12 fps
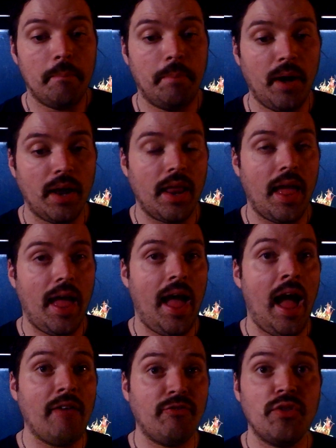But
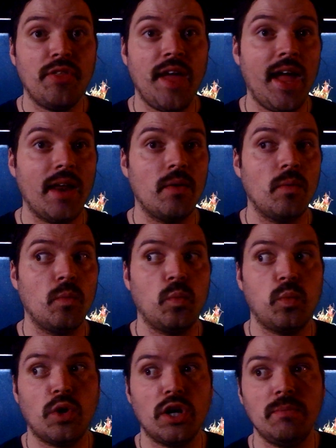after that,
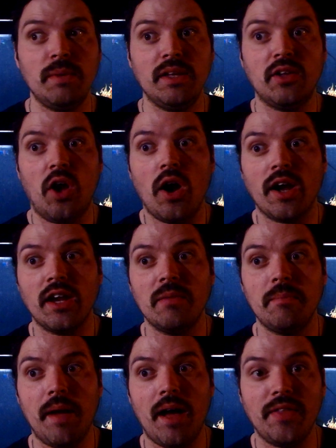we're going to be talking
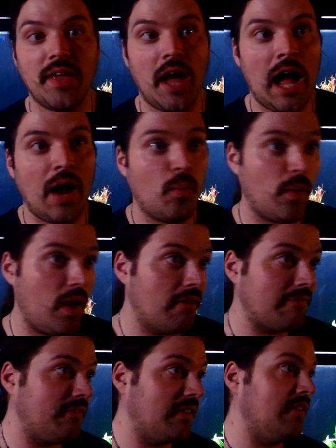about the
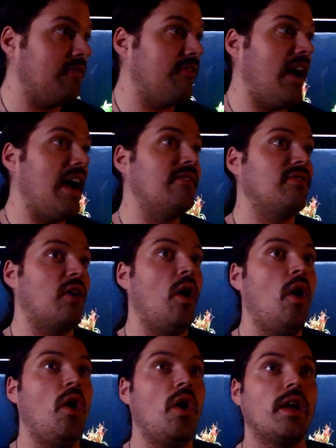Aqueon 55s
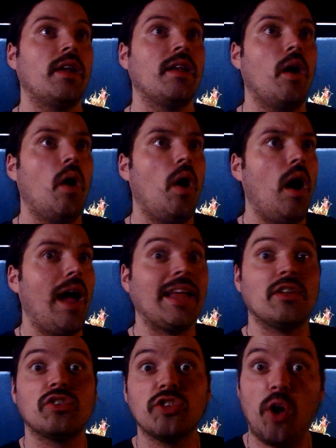on
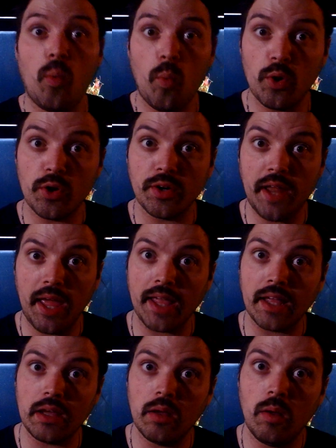a saltwater
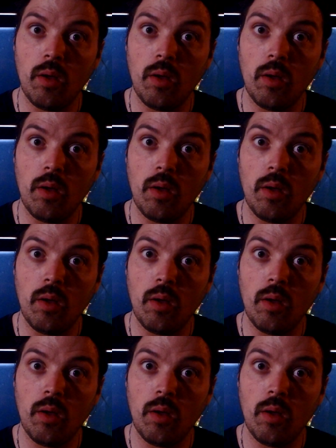tank.